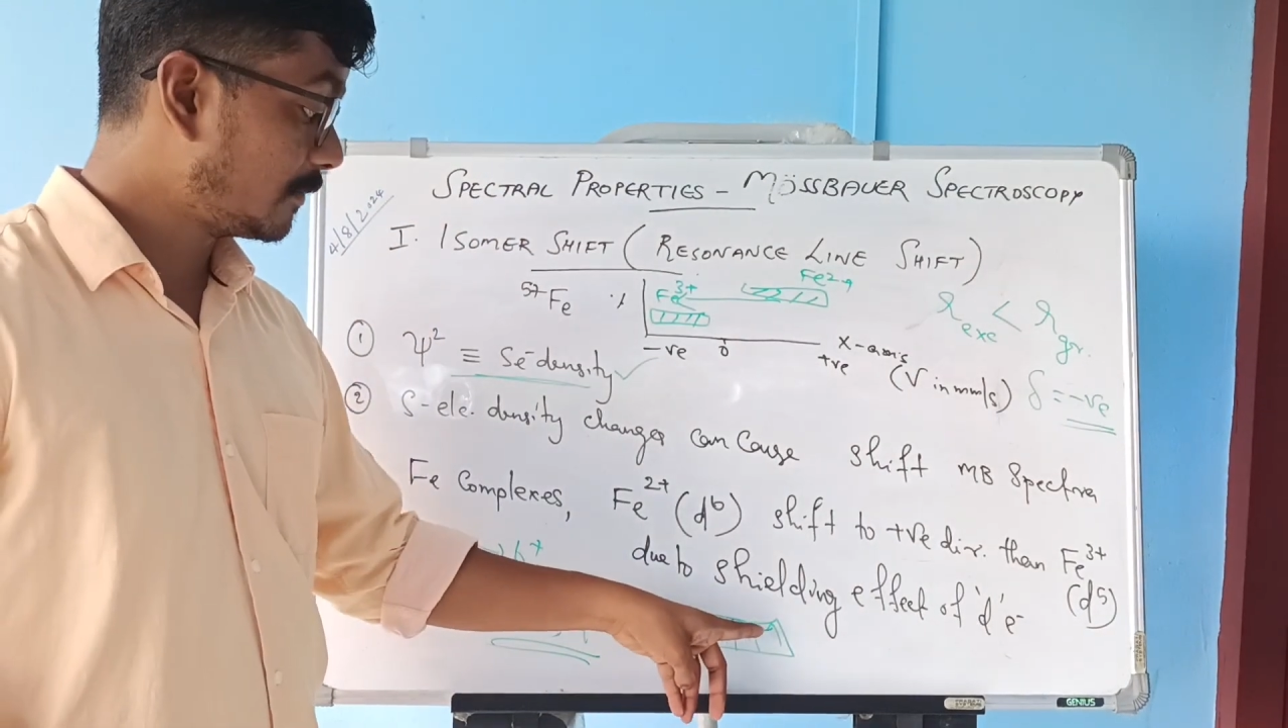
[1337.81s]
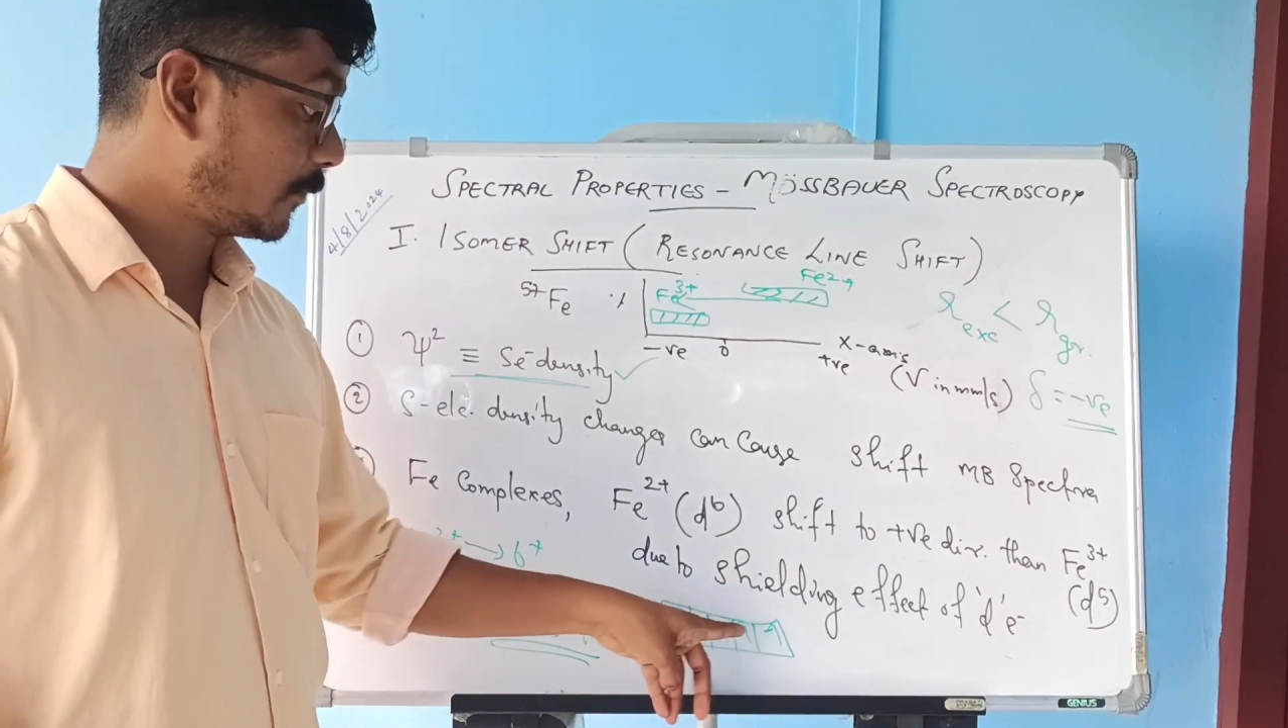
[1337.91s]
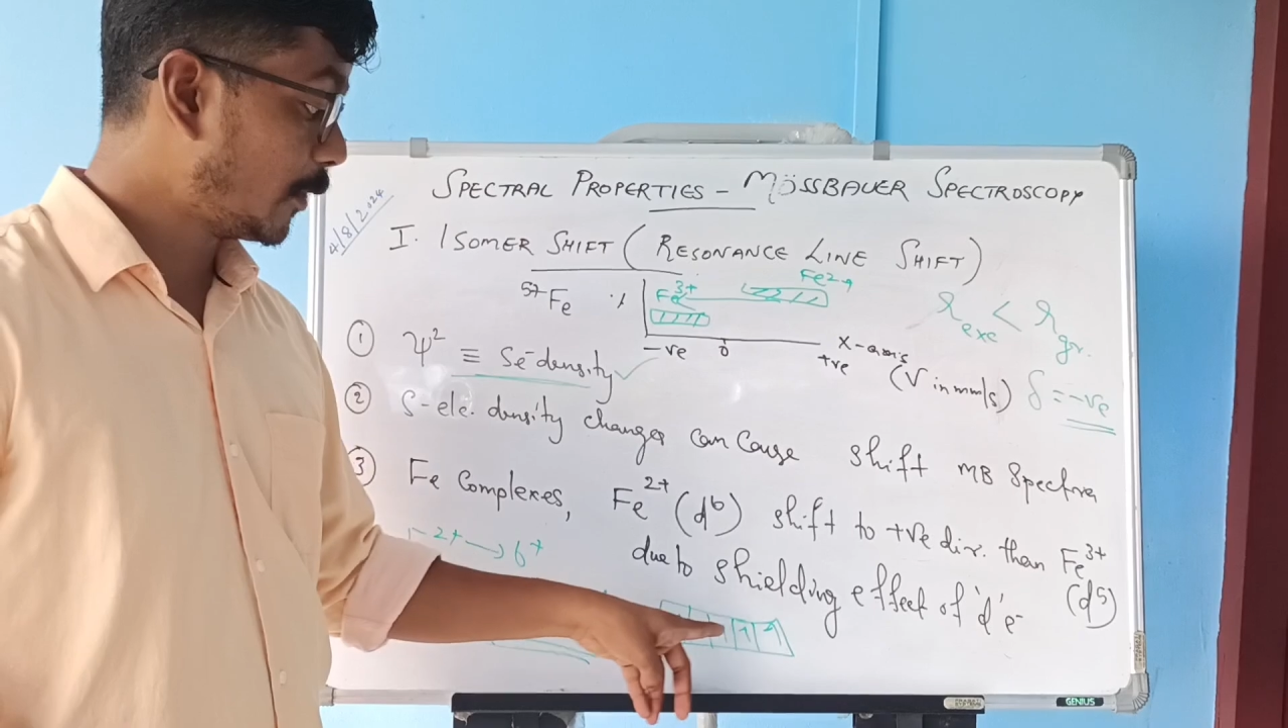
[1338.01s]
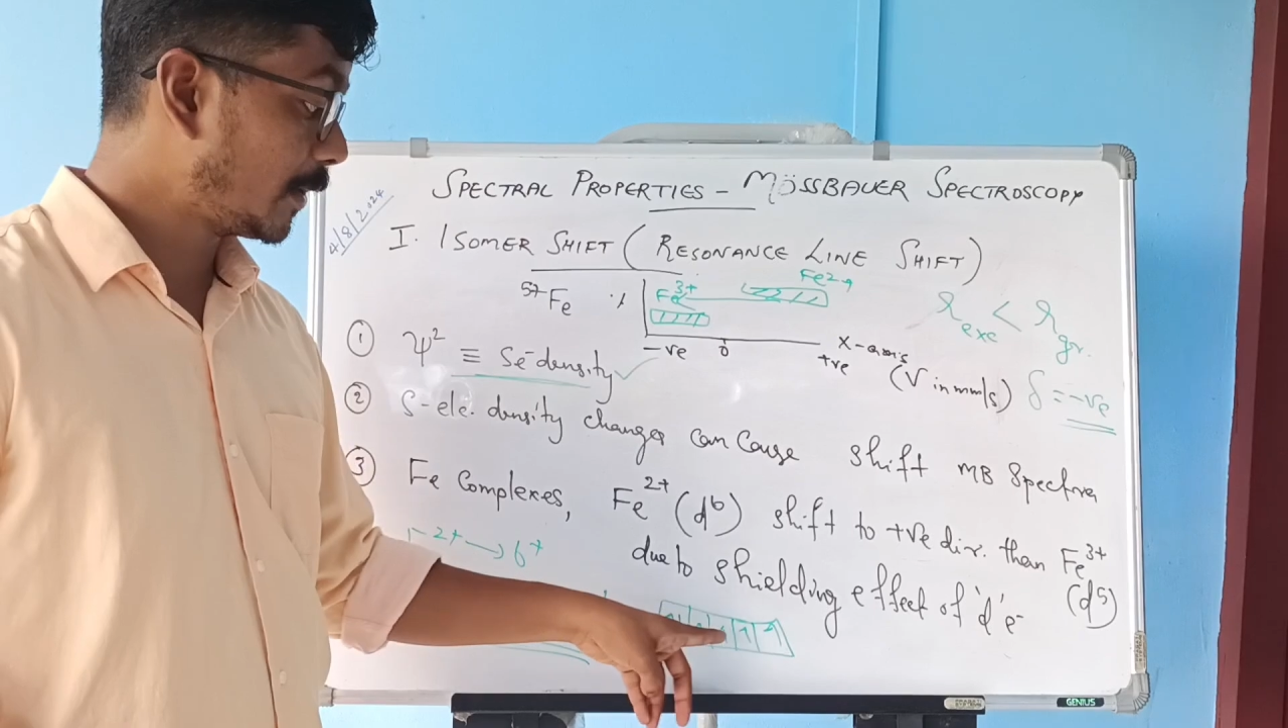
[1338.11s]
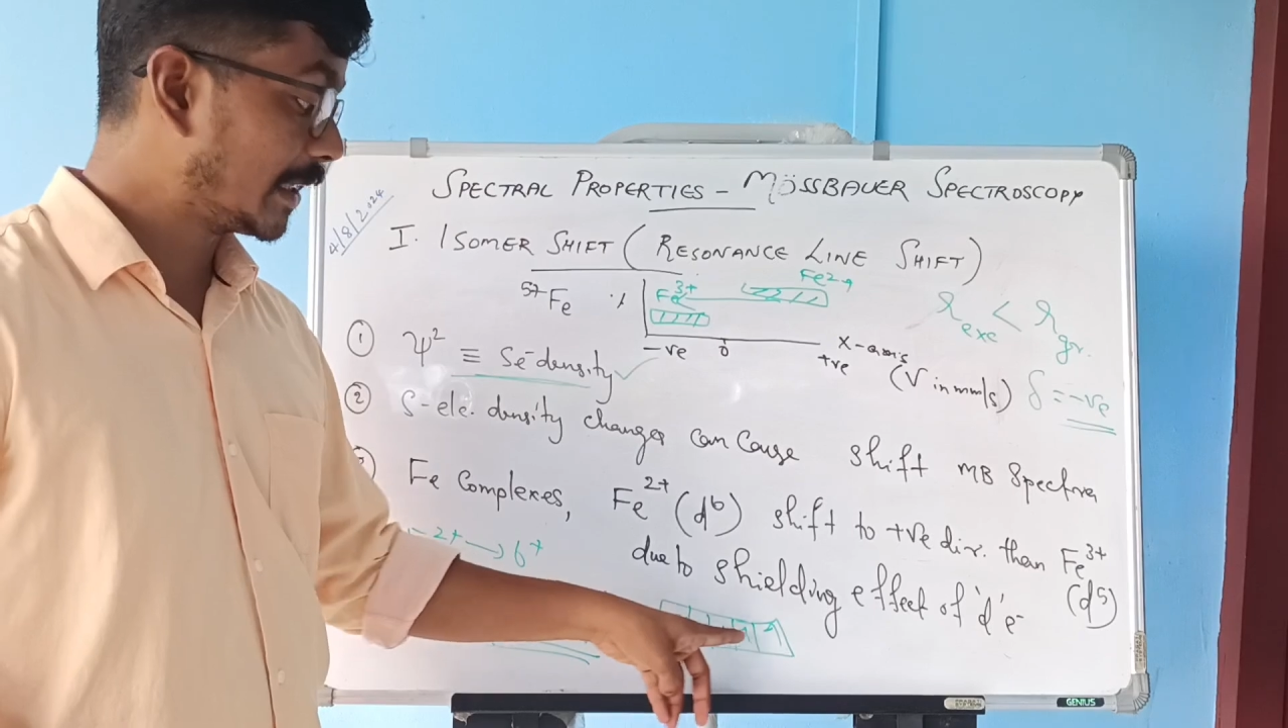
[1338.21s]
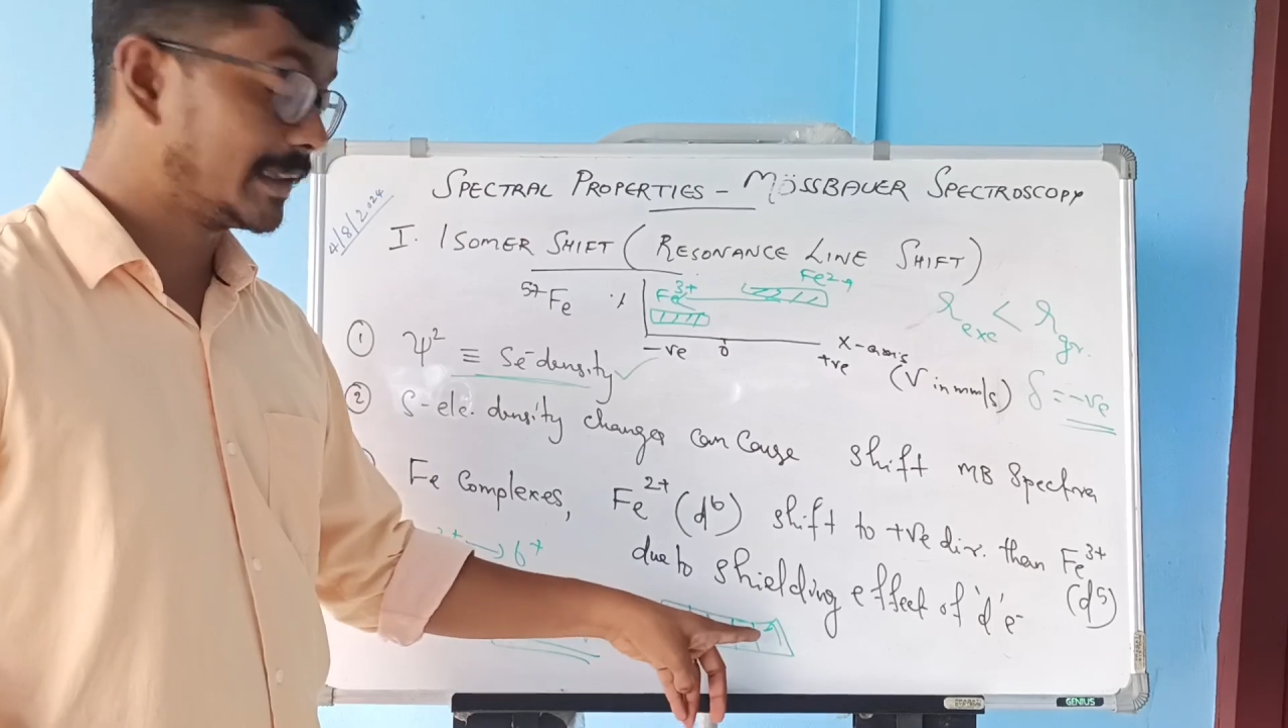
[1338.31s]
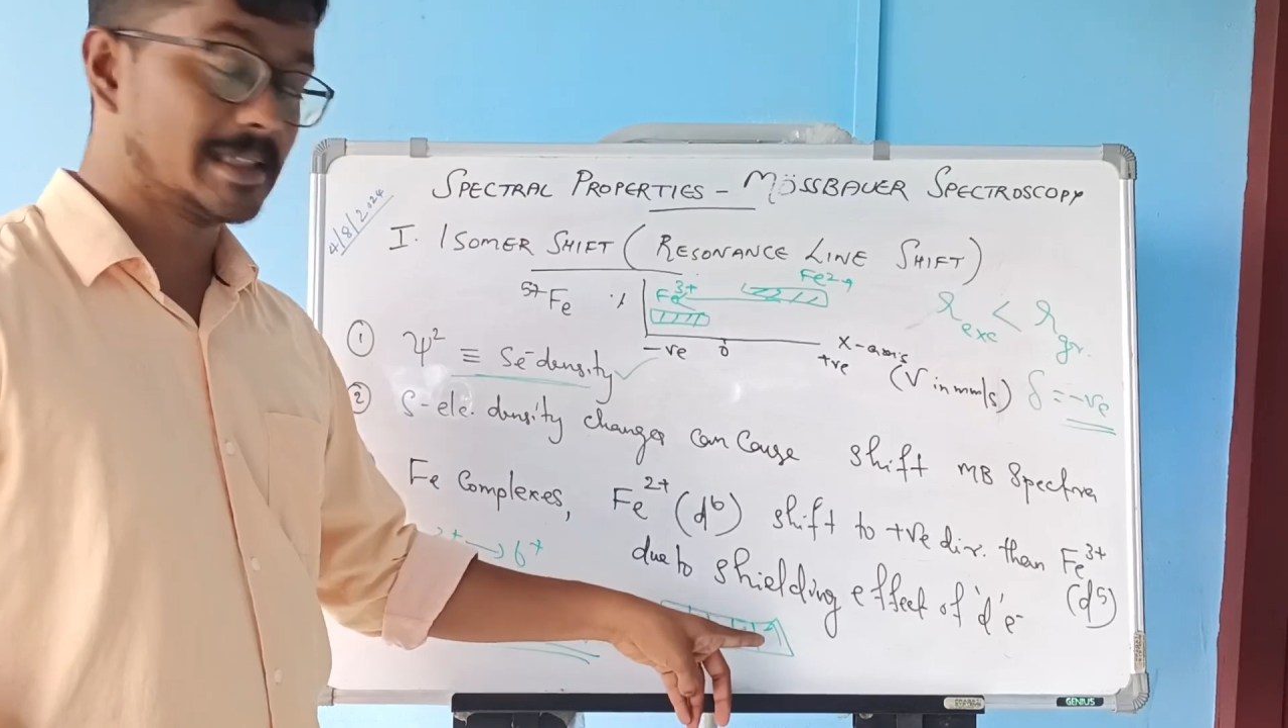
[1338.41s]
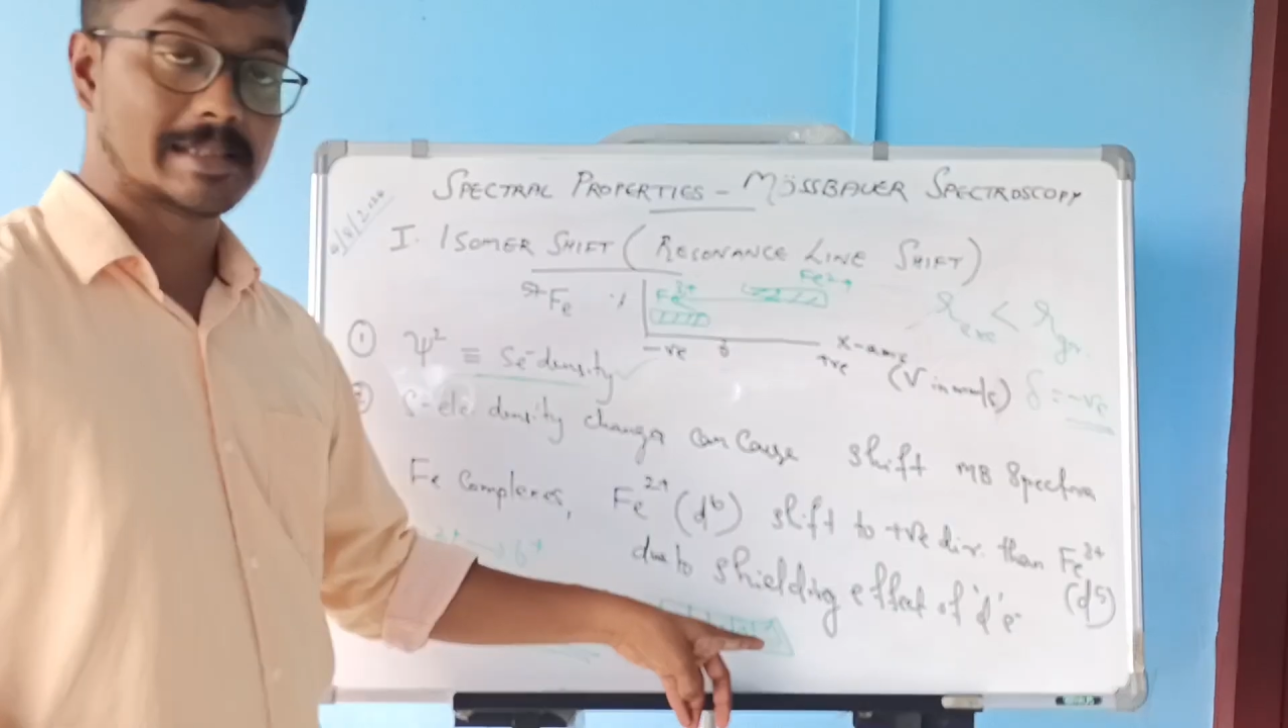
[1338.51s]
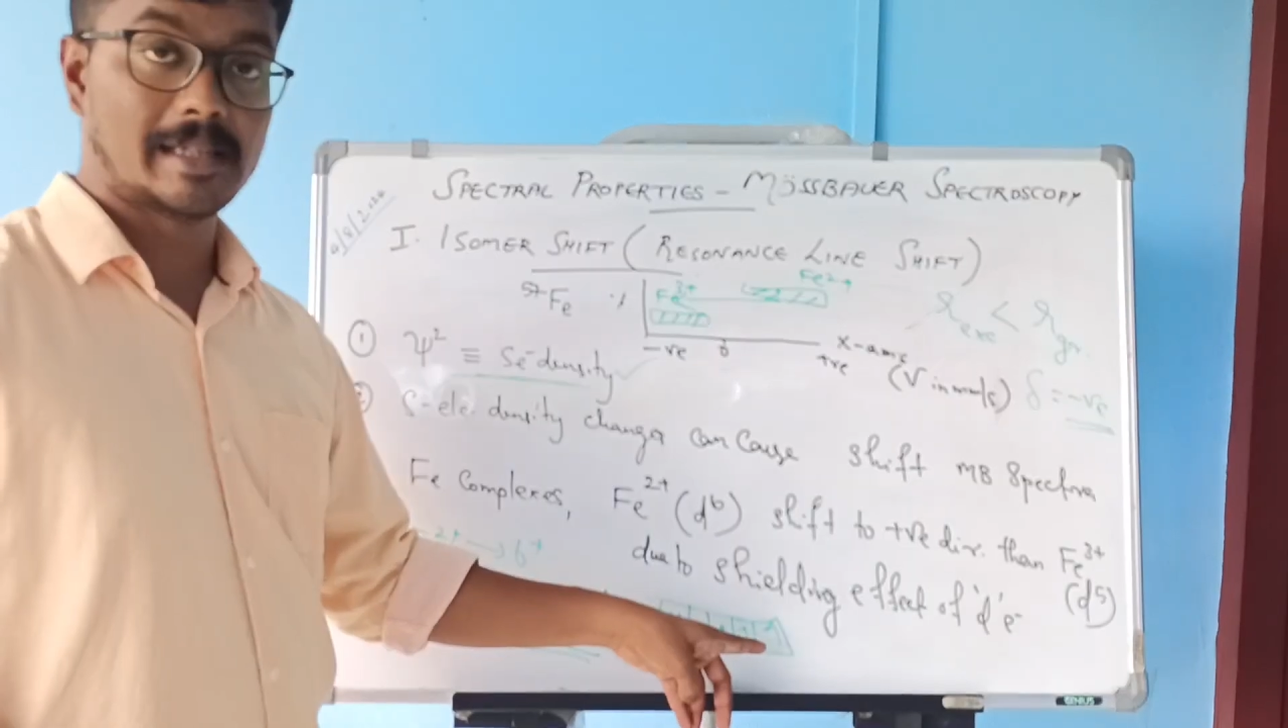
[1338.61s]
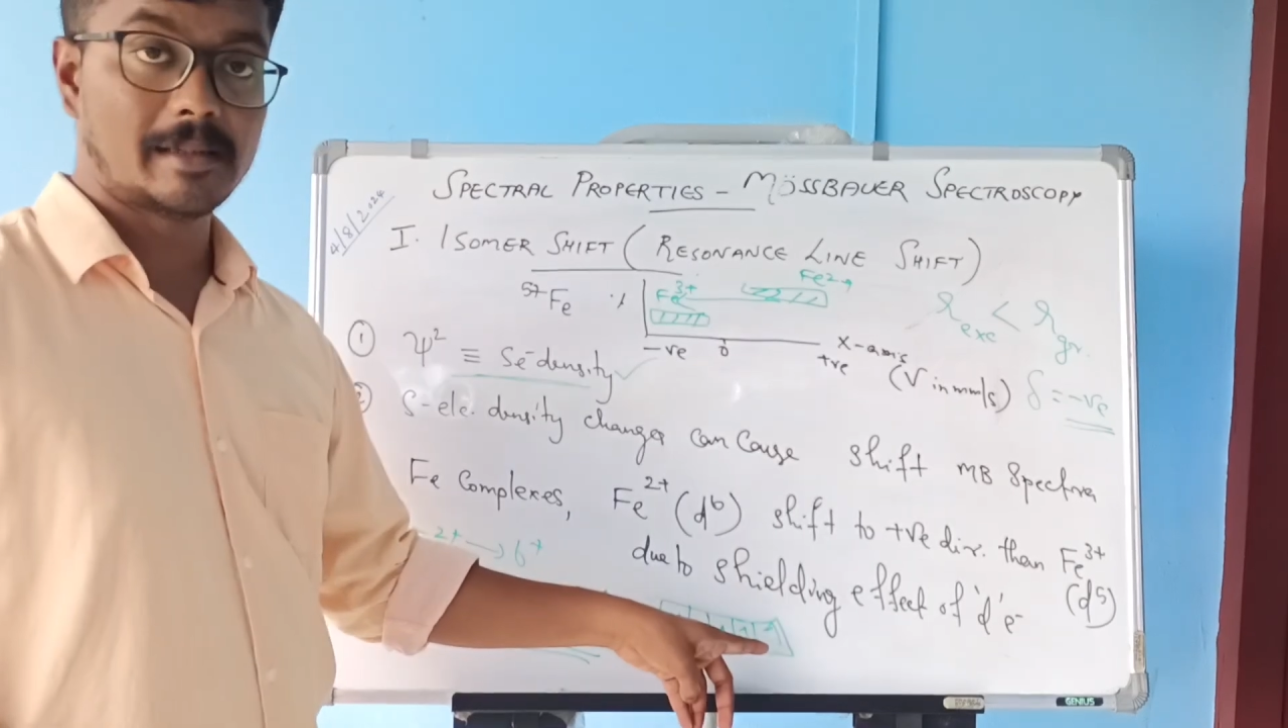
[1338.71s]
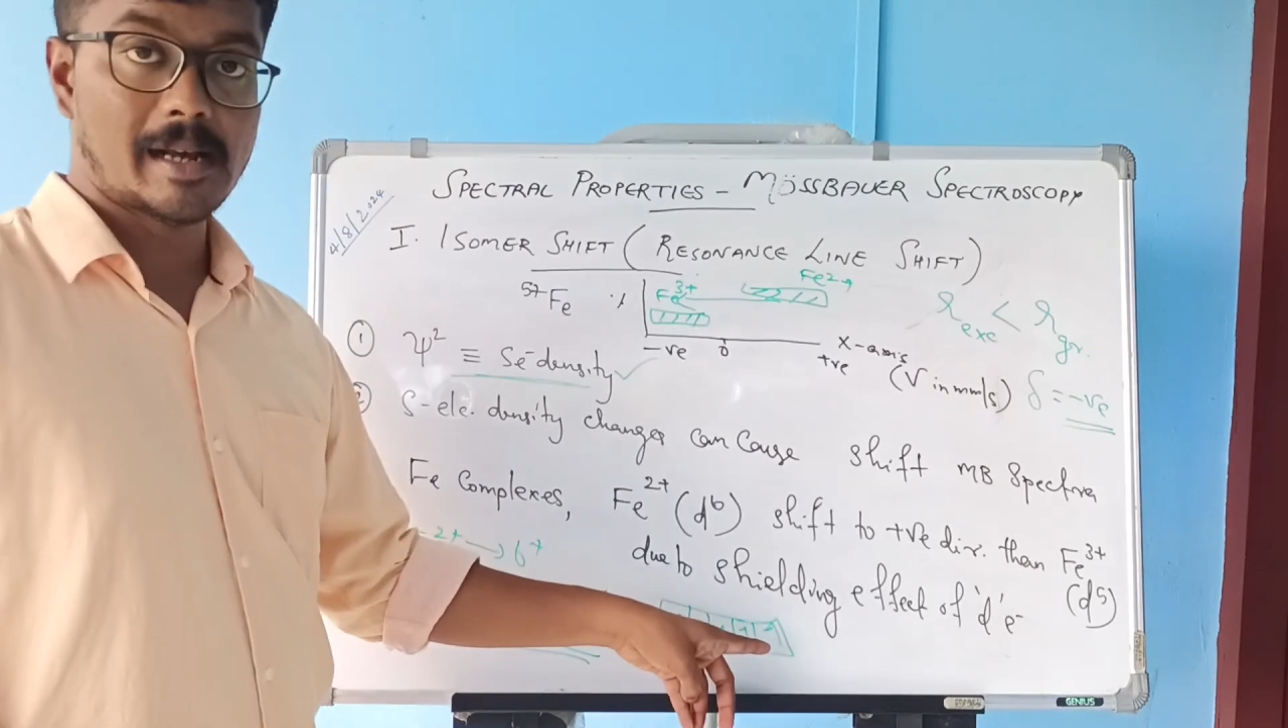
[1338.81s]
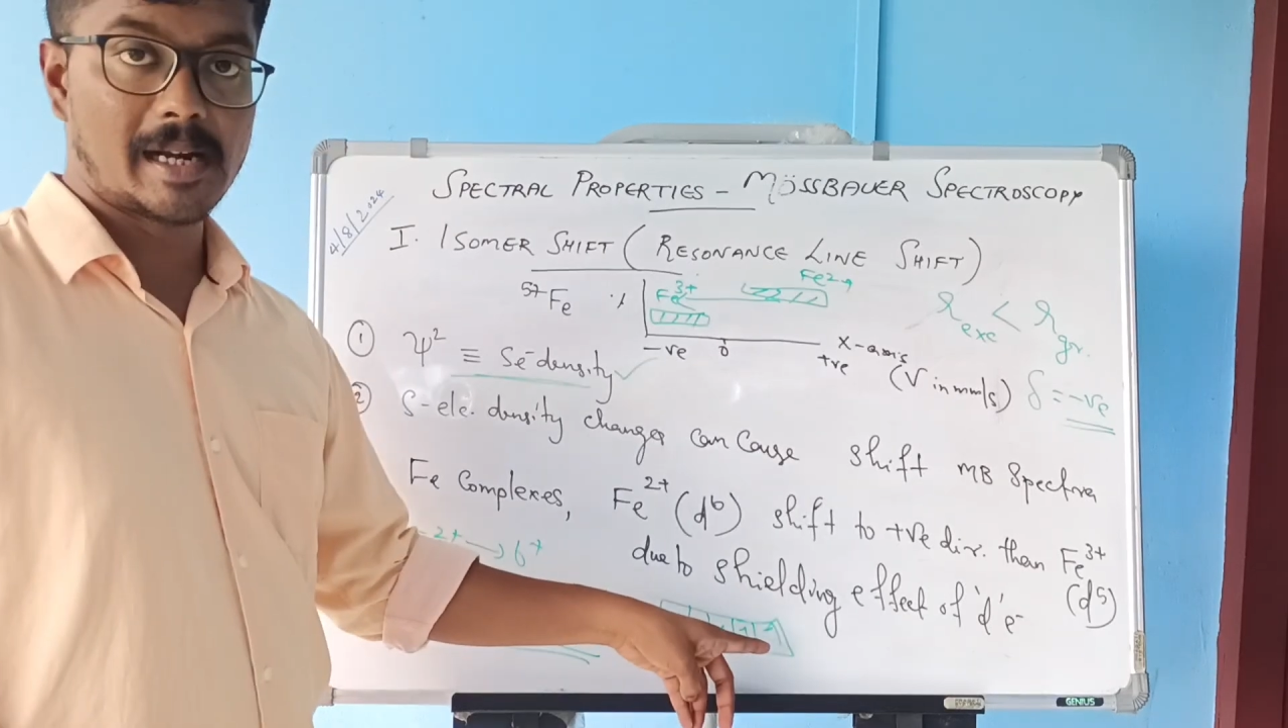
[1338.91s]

4 others are